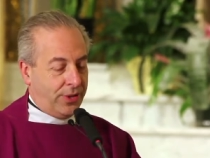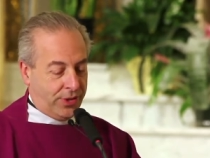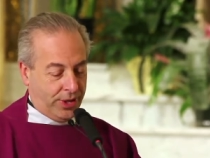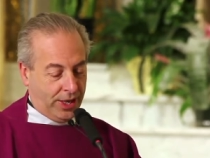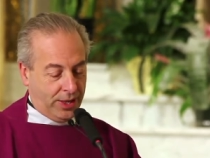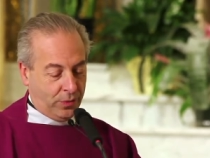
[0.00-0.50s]

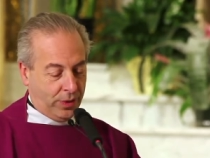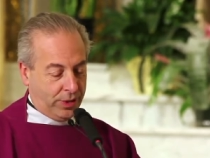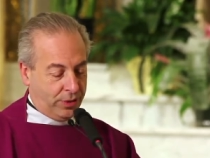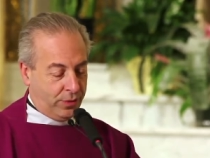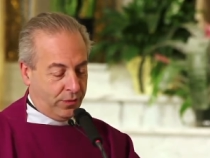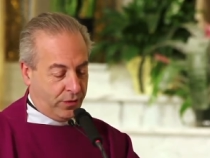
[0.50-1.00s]
that
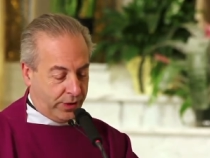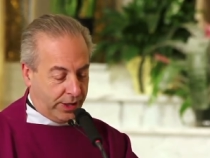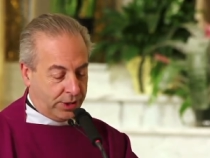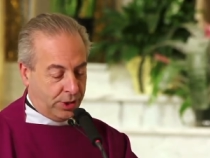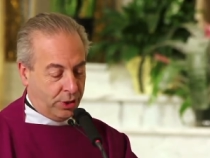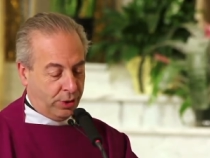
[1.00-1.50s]
anyone who
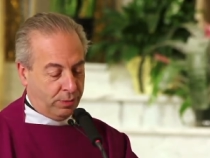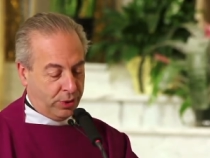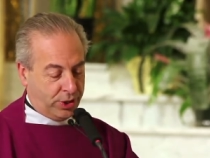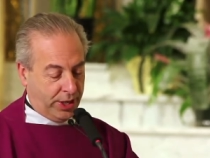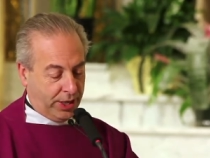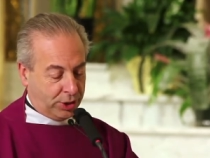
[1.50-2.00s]
fled to your
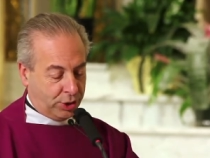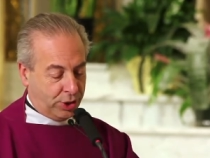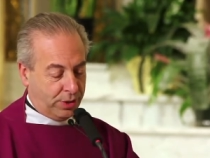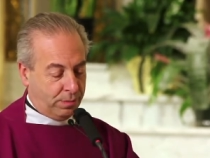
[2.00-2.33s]
protection,